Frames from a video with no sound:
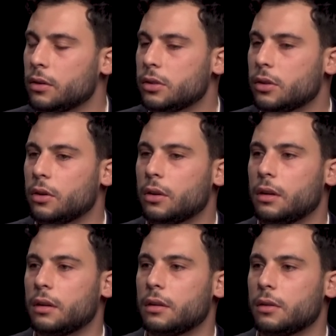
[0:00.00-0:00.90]
So
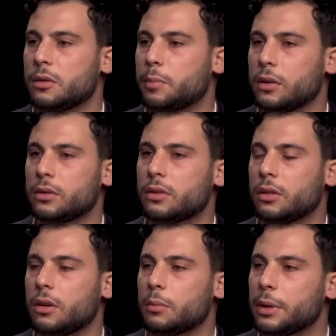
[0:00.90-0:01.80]
this puzzles a
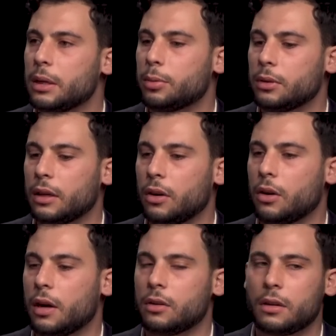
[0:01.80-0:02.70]
lot of people. They go,
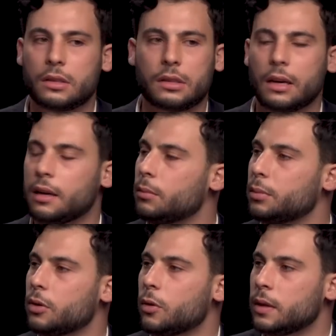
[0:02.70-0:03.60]
I don't understand how
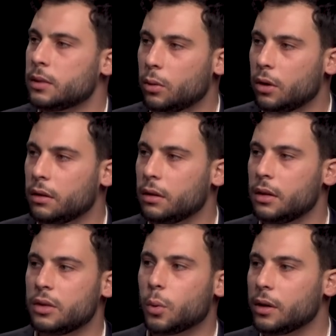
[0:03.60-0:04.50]
Bitcoin's worth
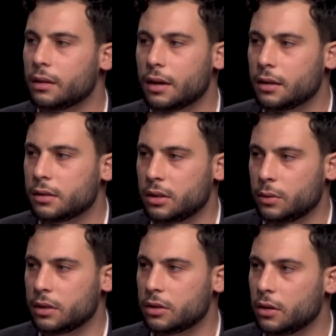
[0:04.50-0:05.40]
$20,000
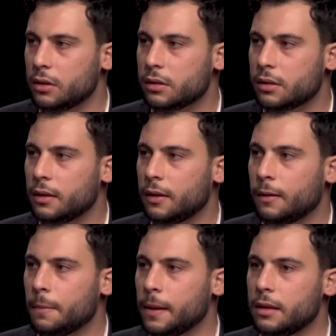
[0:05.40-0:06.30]
US.
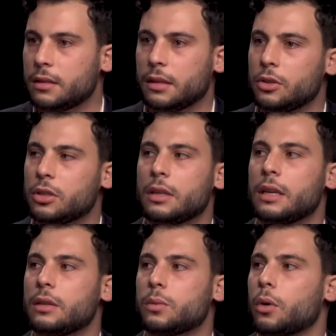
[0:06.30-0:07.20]

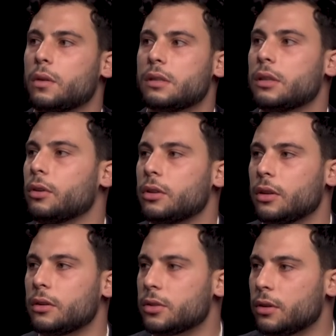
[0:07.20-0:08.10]
Essentially, it's worth
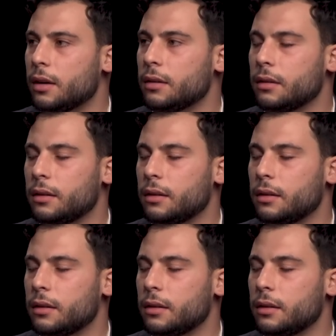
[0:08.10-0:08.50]
$0, right?